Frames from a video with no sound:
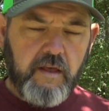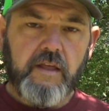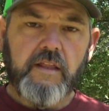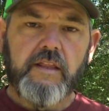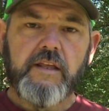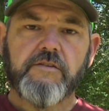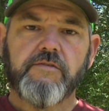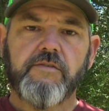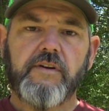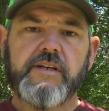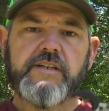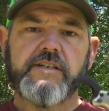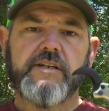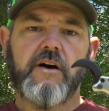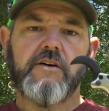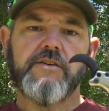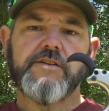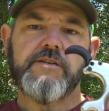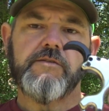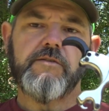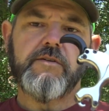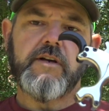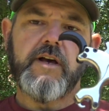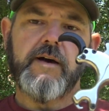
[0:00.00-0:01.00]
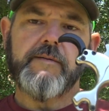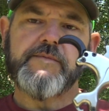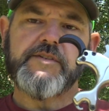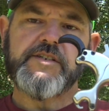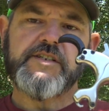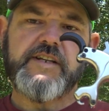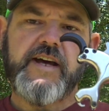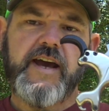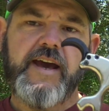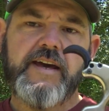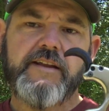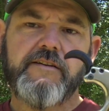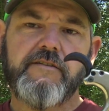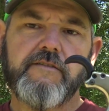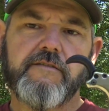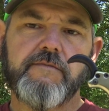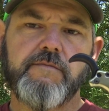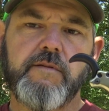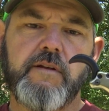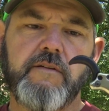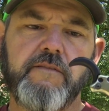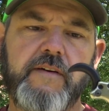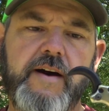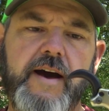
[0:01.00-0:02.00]
This release also, it comes standard
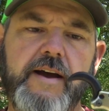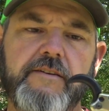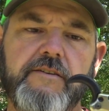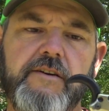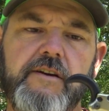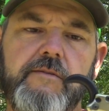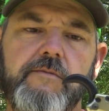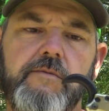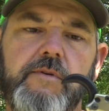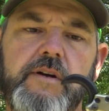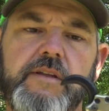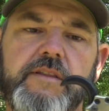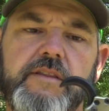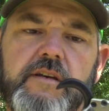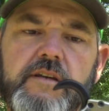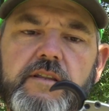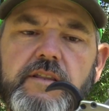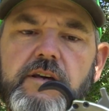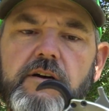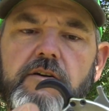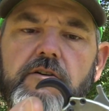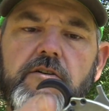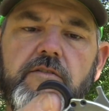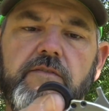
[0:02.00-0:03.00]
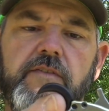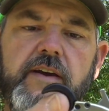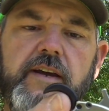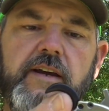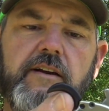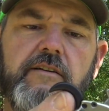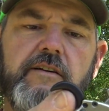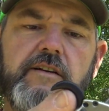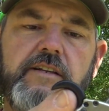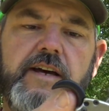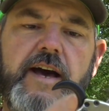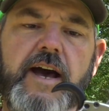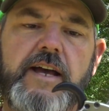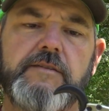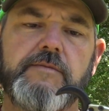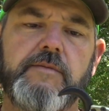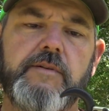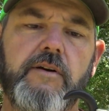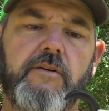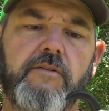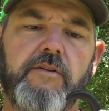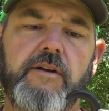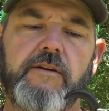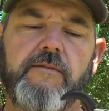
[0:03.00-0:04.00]
from the factory with the 3rd finger attachment
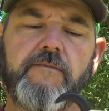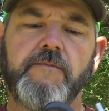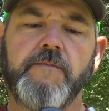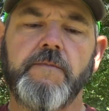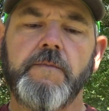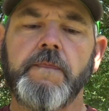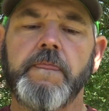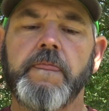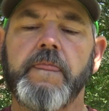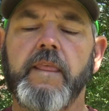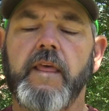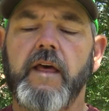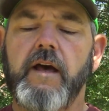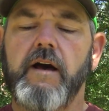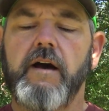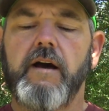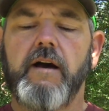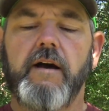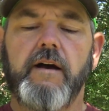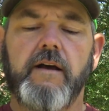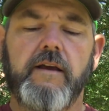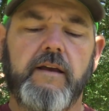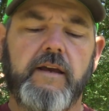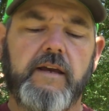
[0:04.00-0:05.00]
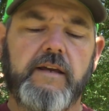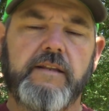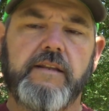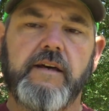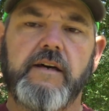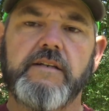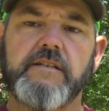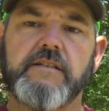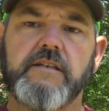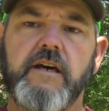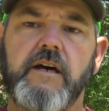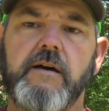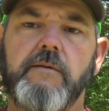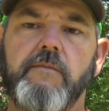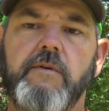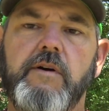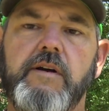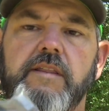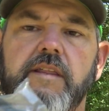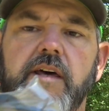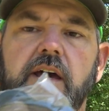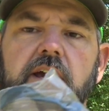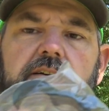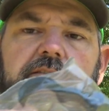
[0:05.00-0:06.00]
on it. It does come
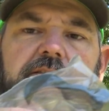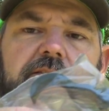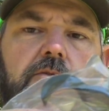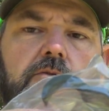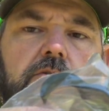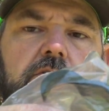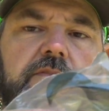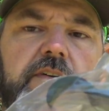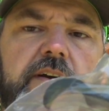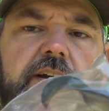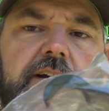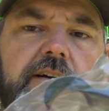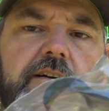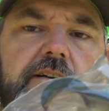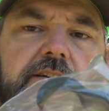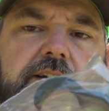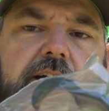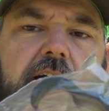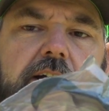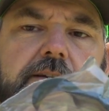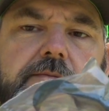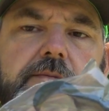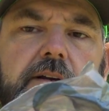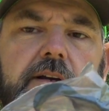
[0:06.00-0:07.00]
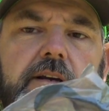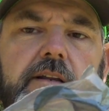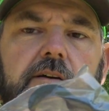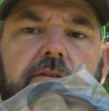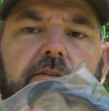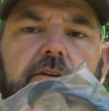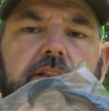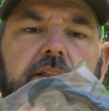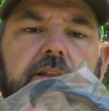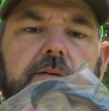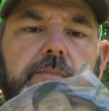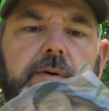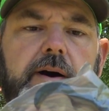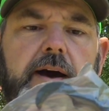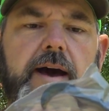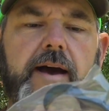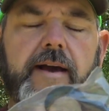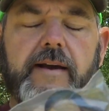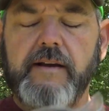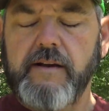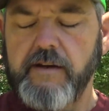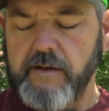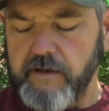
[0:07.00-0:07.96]
with a 4-finger attachment included in the pack.